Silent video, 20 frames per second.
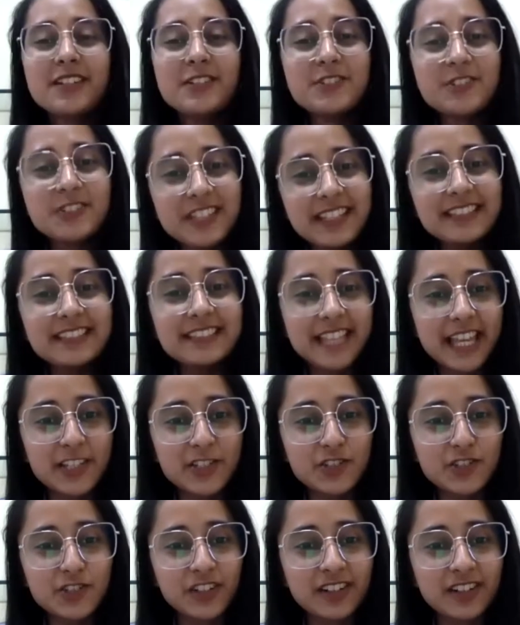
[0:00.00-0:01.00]
Today's
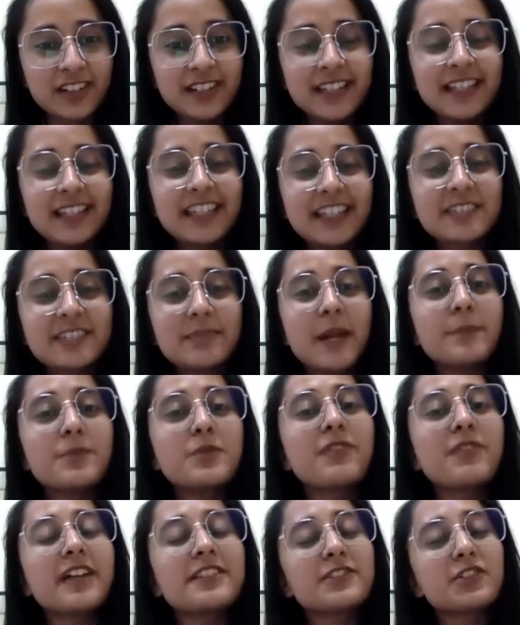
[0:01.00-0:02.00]
lecture is by
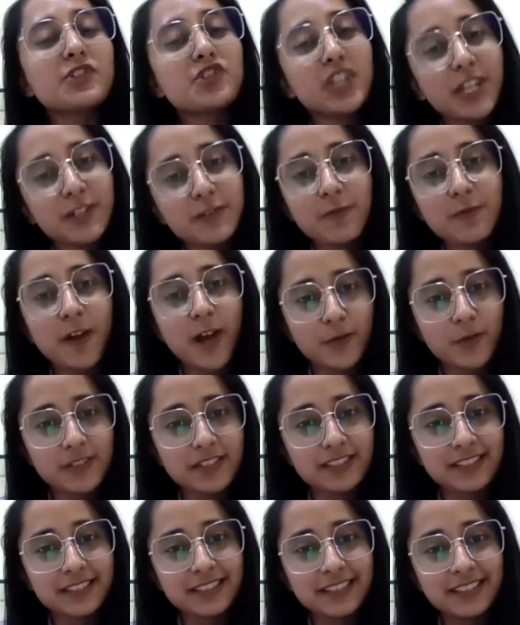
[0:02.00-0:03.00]
Professor Jane
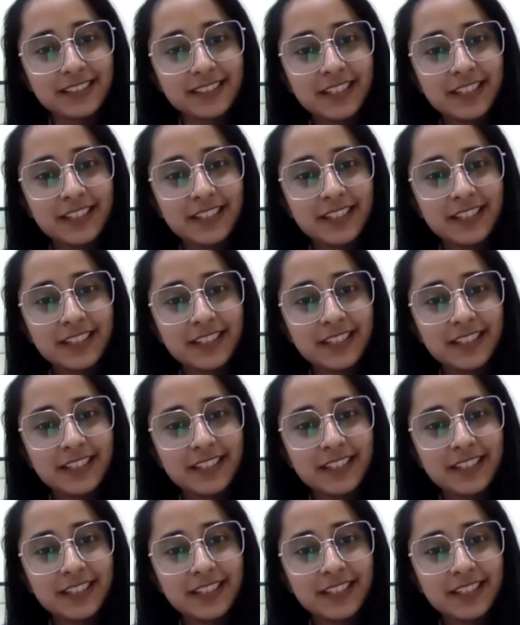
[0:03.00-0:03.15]
Fountain.